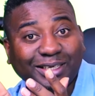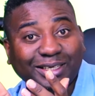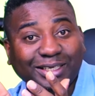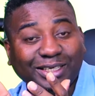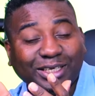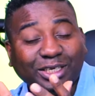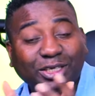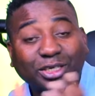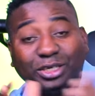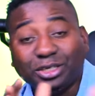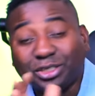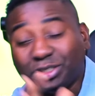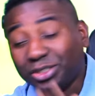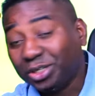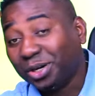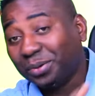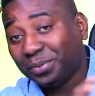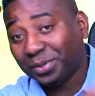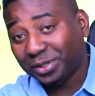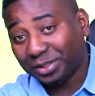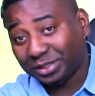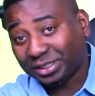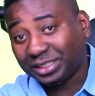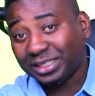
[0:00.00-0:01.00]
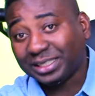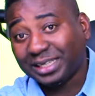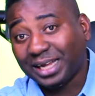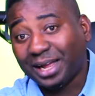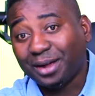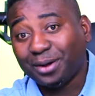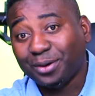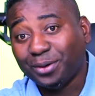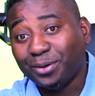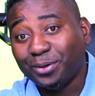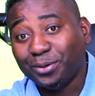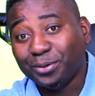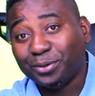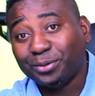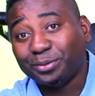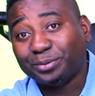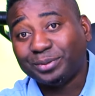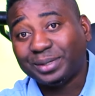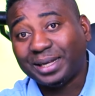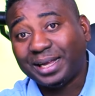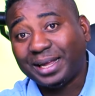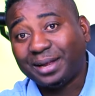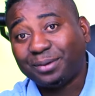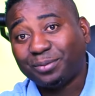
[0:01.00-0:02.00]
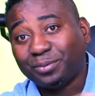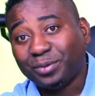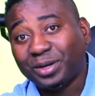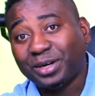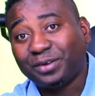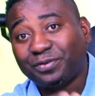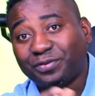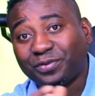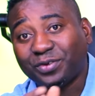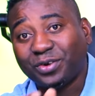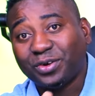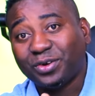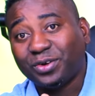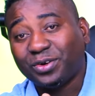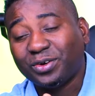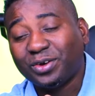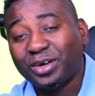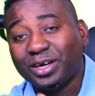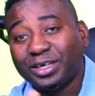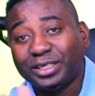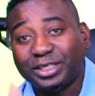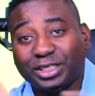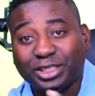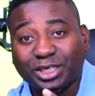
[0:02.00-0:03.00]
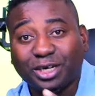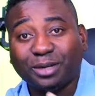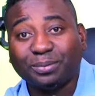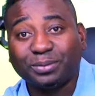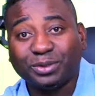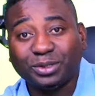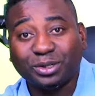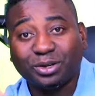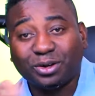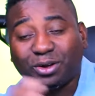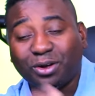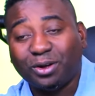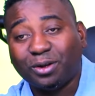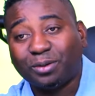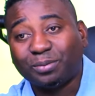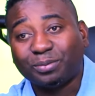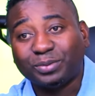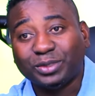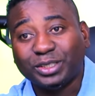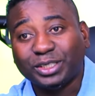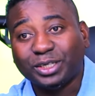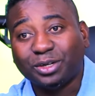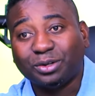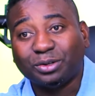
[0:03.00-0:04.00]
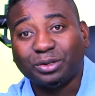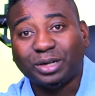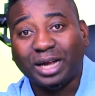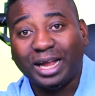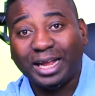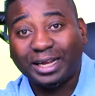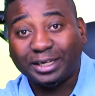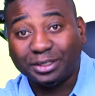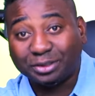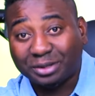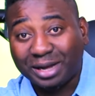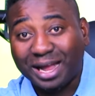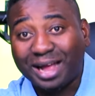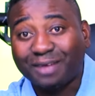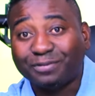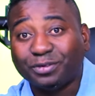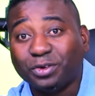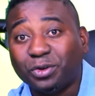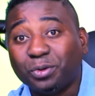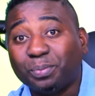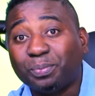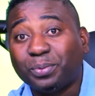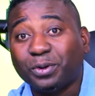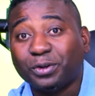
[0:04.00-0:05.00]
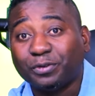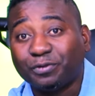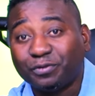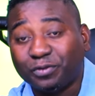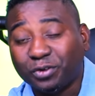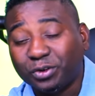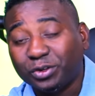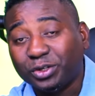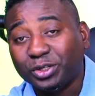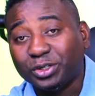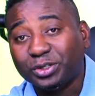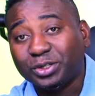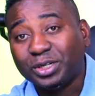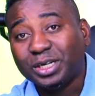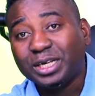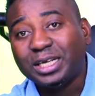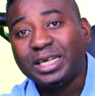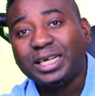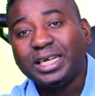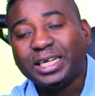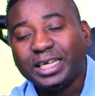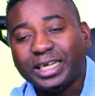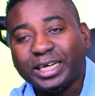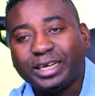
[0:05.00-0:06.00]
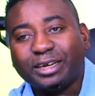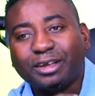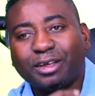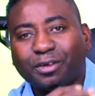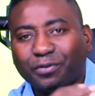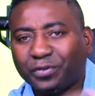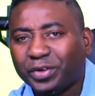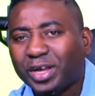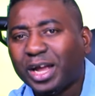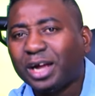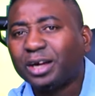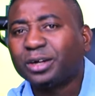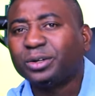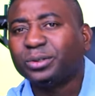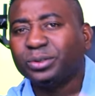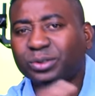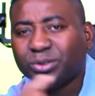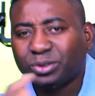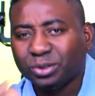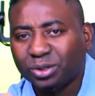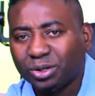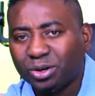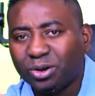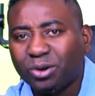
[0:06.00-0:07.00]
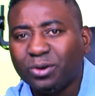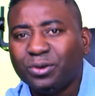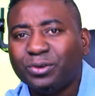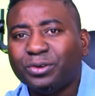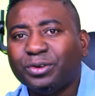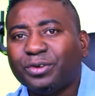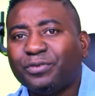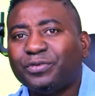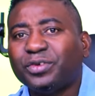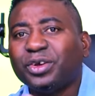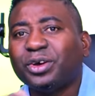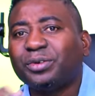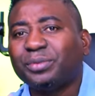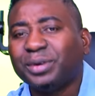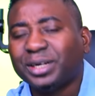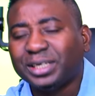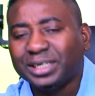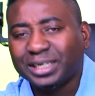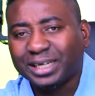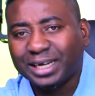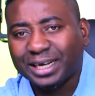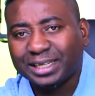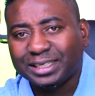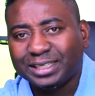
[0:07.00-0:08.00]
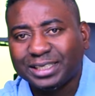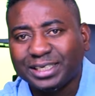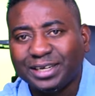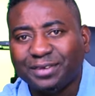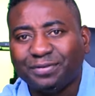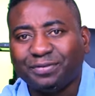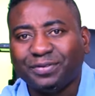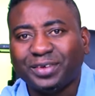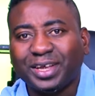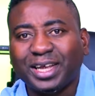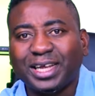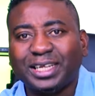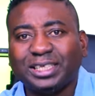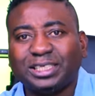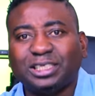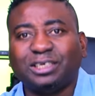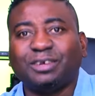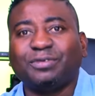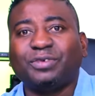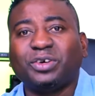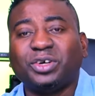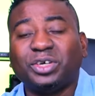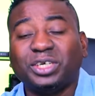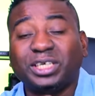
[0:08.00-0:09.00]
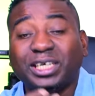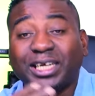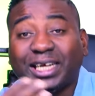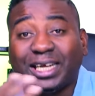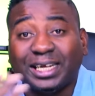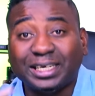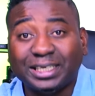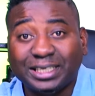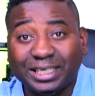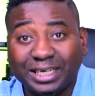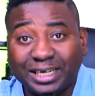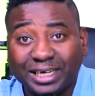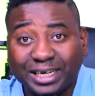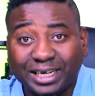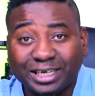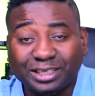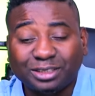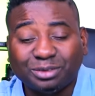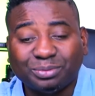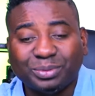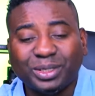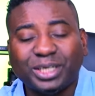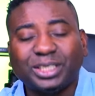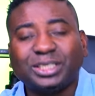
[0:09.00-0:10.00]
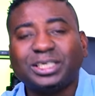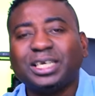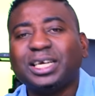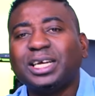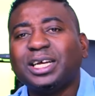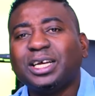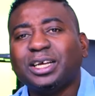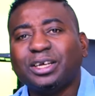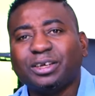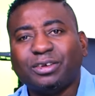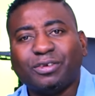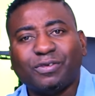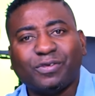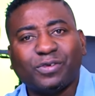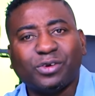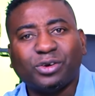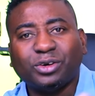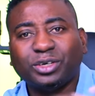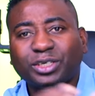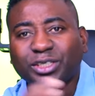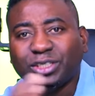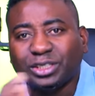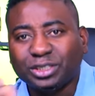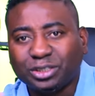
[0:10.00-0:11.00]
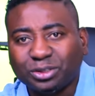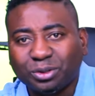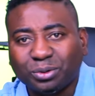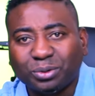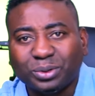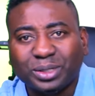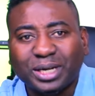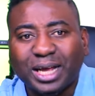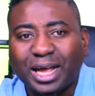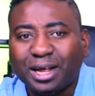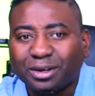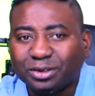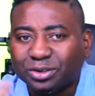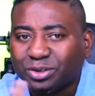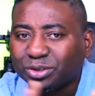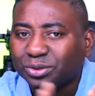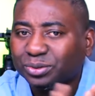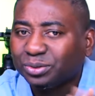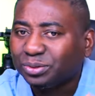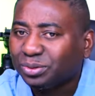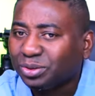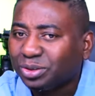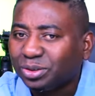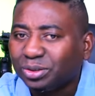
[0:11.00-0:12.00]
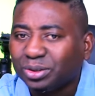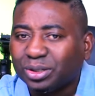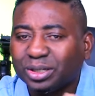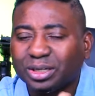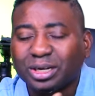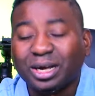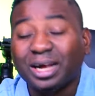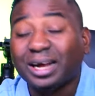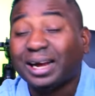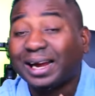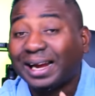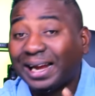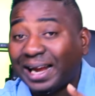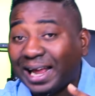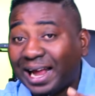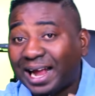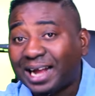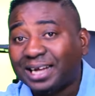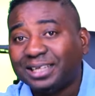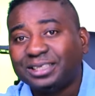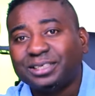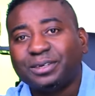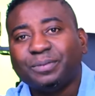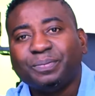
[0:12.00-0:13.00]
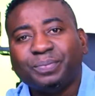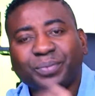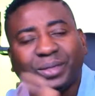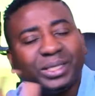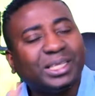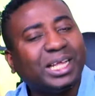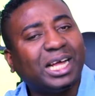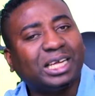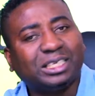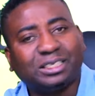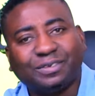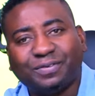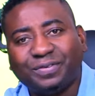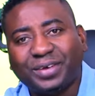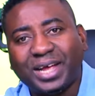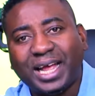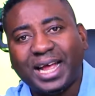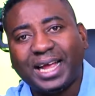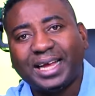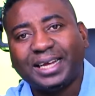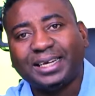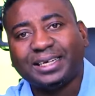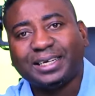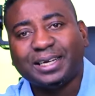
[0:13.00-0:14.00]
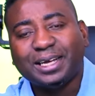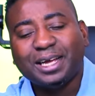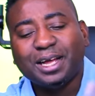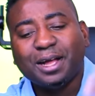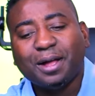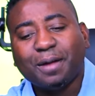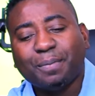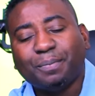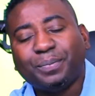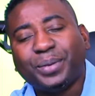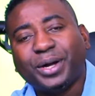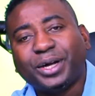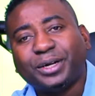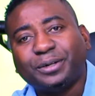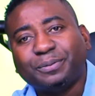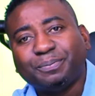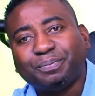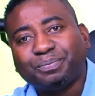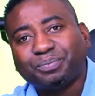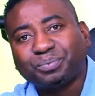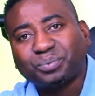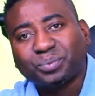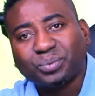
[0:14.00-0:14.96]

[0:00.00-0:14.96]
you don't want to sit at home and wait for a job to come, you know, and you have no portfolio. If you are good to go, if you're already getting events, you're already getting engagement, you've already sold out, you got clients, that's fine. But